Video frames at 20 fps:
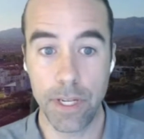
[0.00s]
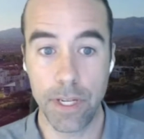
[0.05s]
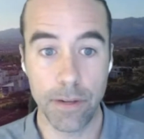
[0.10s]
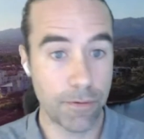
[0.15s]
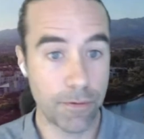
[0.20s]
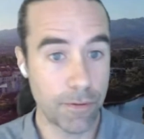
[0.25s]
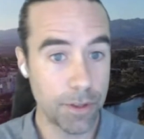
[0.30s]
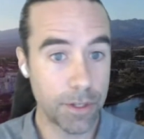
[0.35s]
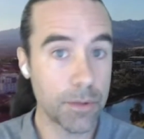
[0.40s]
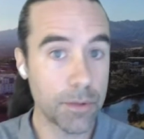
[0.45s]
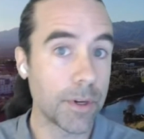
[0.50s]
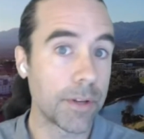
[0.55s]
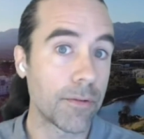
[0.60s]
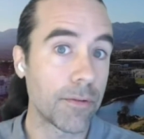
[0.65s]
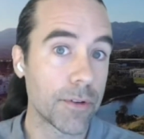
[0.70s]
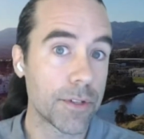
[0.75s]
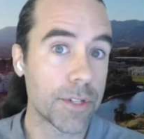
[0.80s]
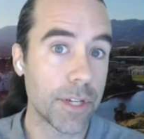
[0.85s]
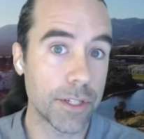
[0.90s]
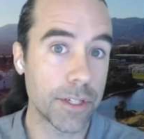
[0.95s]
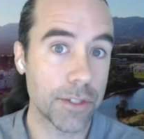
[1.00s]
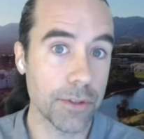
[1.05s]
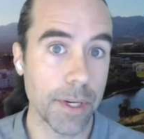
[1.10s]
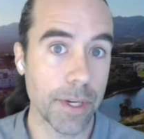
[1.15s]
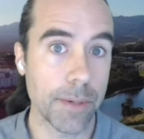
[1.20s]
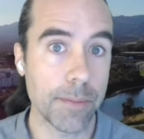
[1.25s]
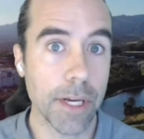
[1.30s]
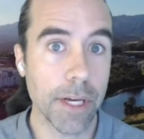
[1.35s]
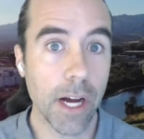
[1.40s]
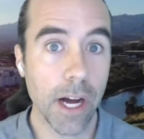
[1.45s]
for the 21st century
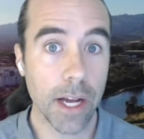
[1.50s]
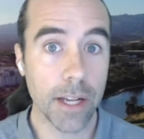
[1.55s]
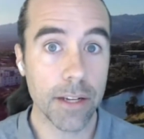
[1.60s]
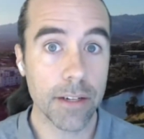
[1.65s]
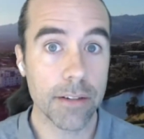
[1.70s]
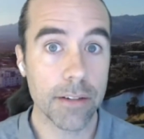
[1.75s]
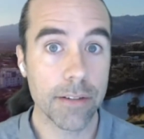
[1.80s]
and beyond?